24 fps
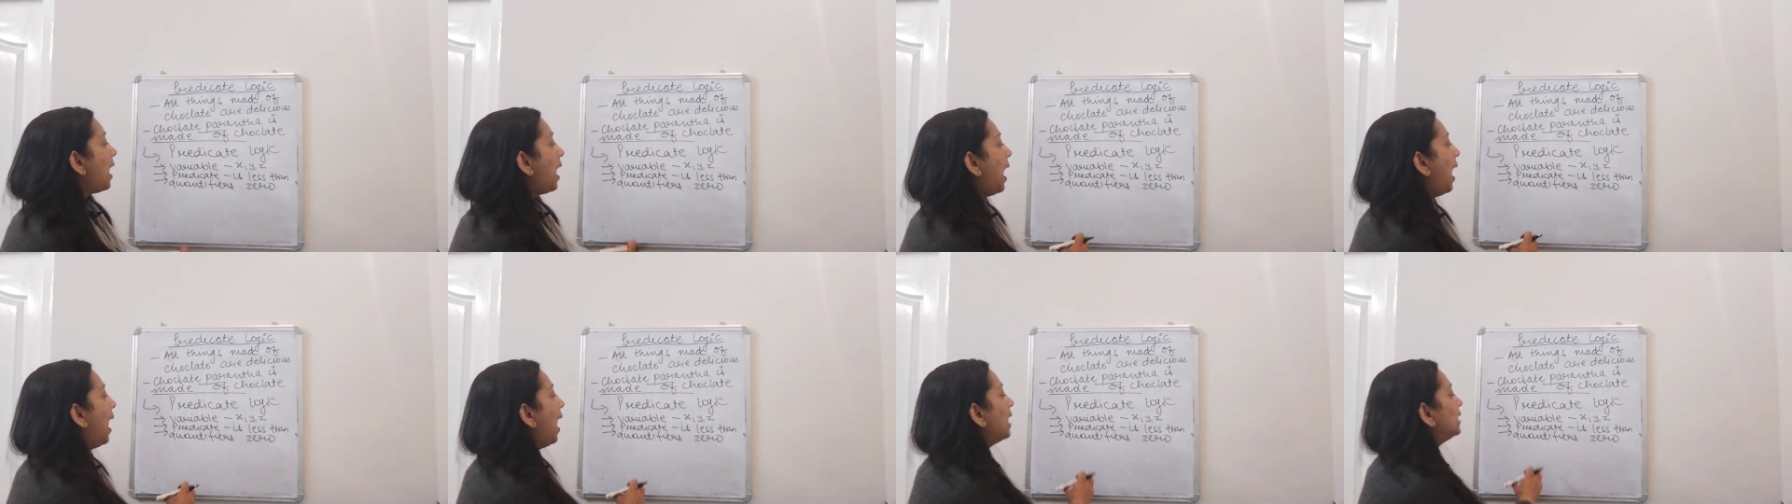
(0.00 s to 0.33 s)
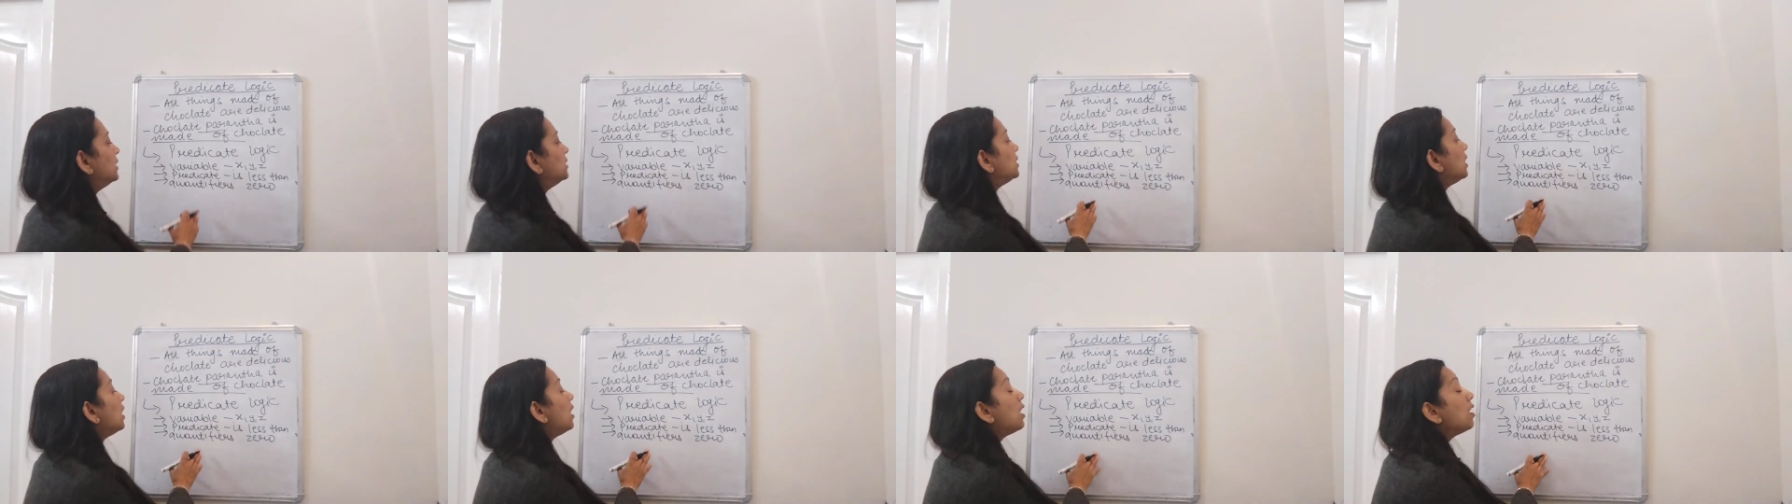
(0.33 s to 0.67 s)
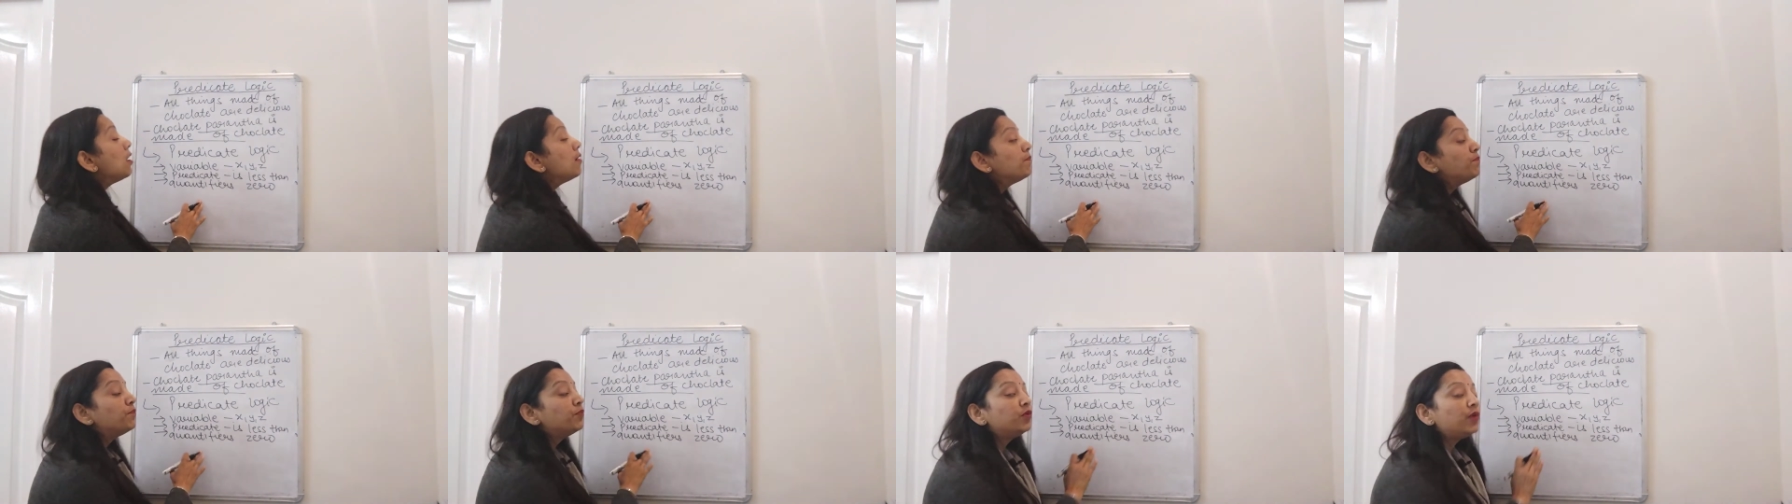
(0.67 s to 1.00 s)
and
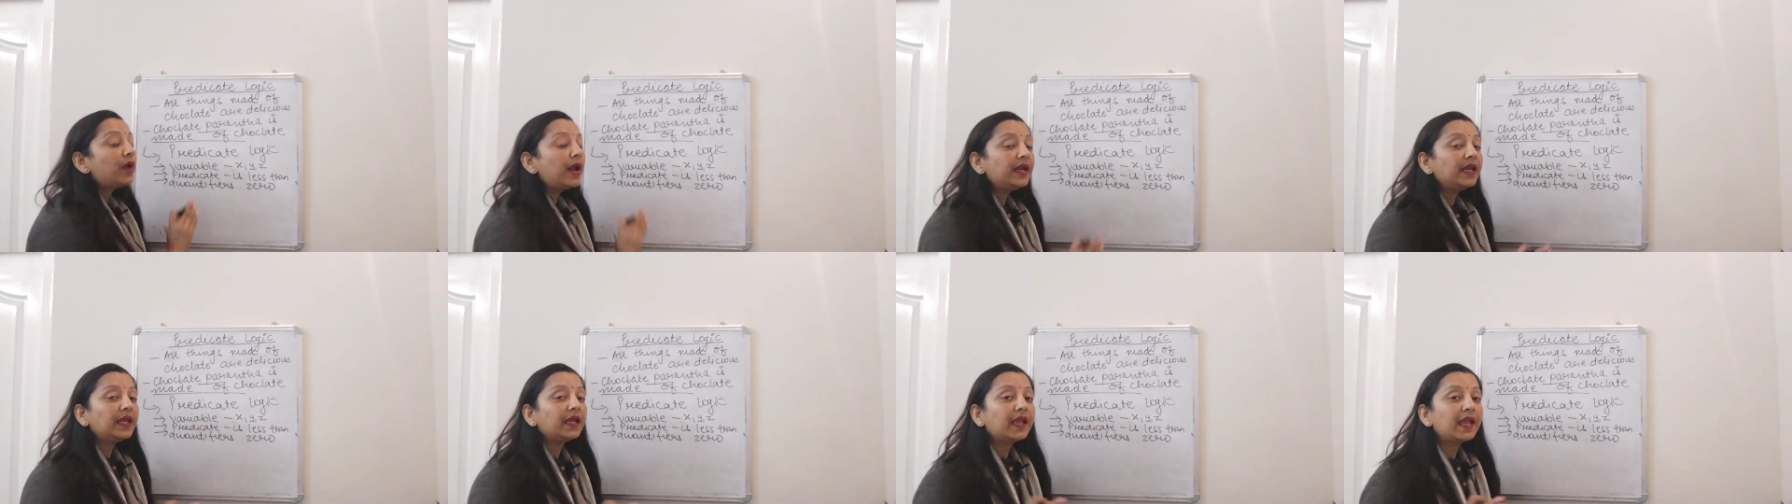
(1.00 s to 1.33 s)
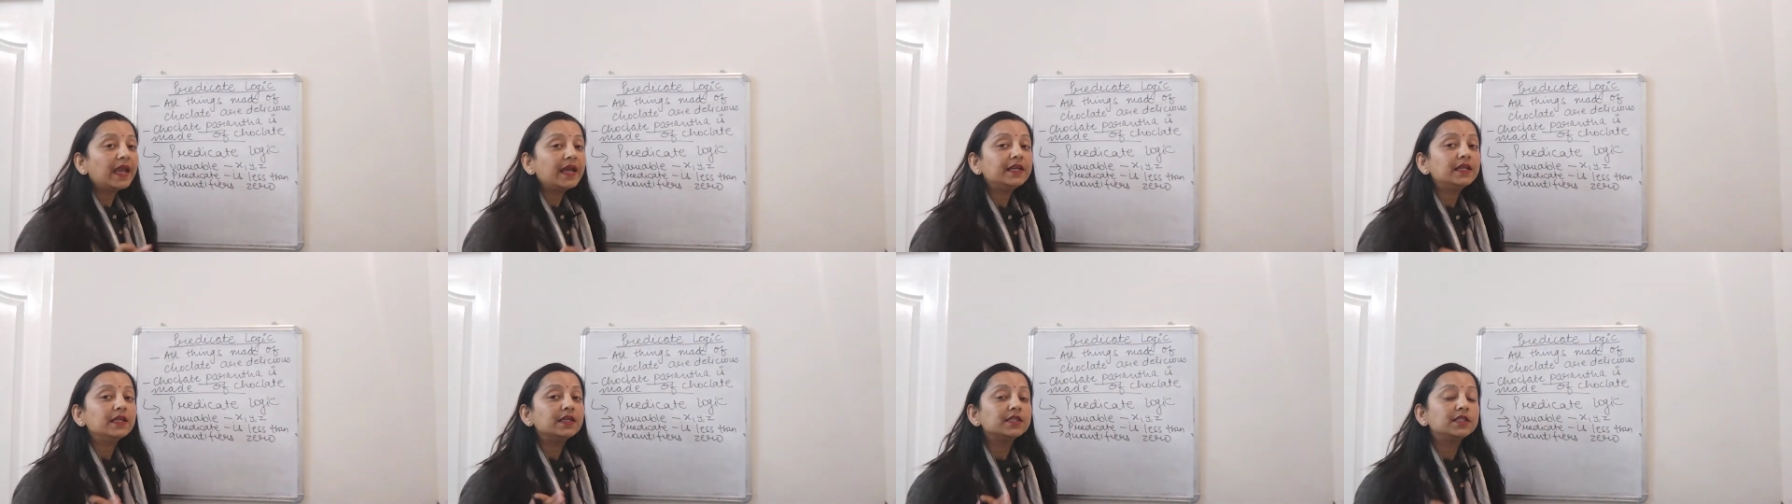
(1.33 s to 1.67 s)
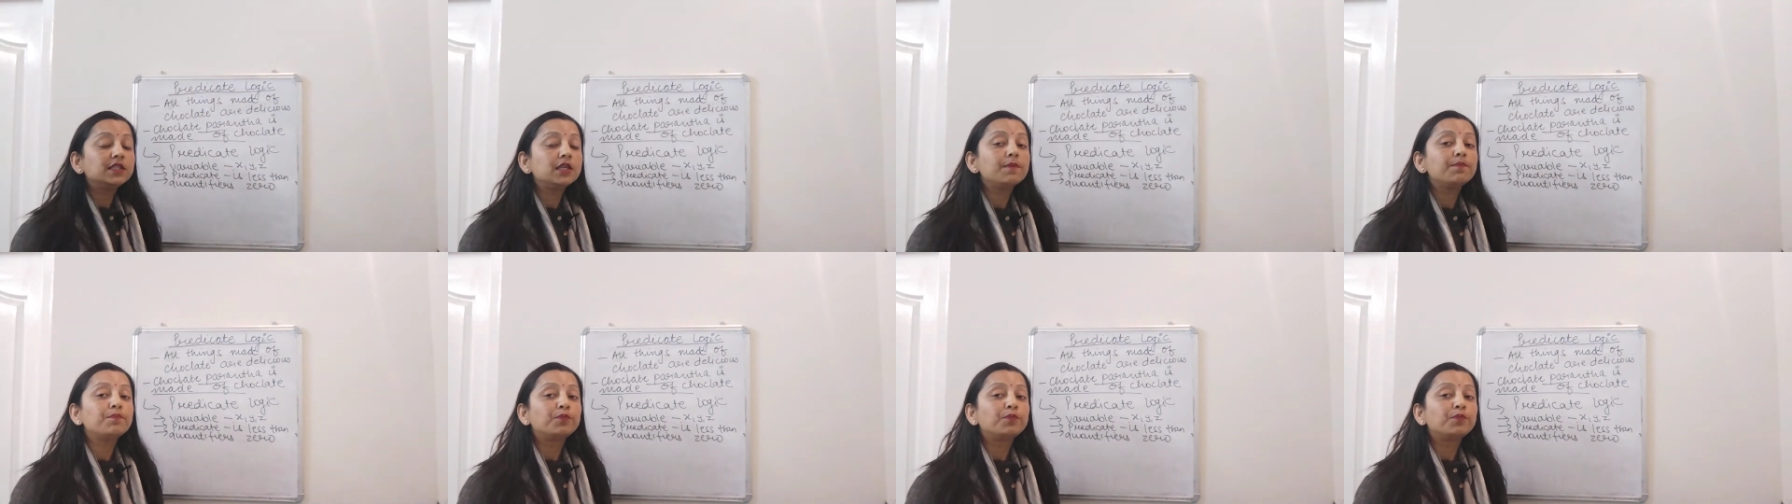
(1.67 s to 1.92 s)
a predicate is the